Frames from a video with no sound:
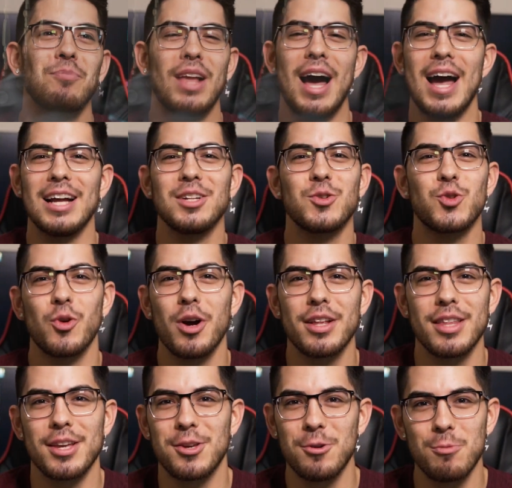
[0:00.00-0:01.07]
i
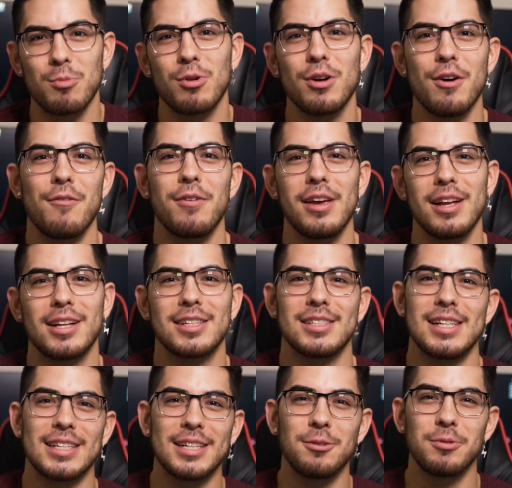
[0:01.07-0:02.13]
enjoyed the humor of it because
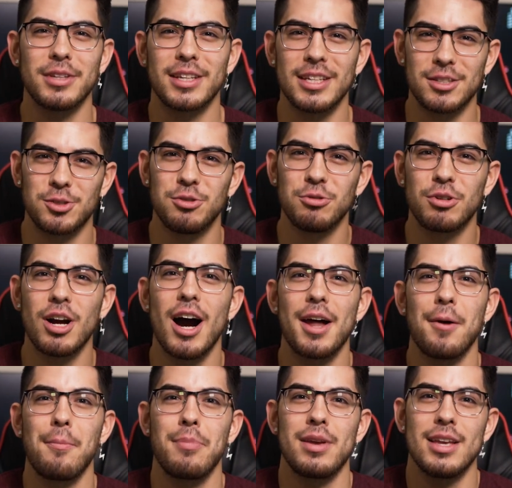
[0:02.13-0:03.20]
i didn't really get too caught
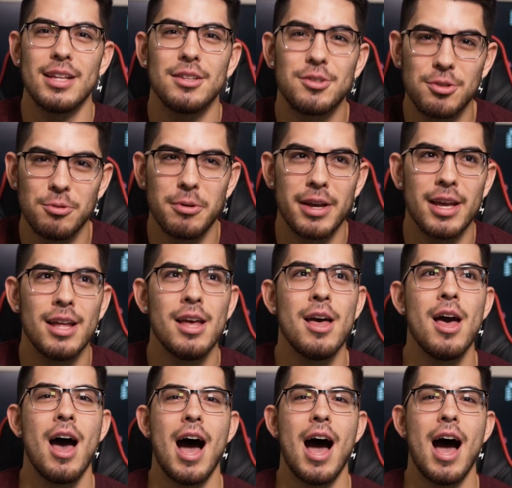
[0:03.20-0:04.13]
up into it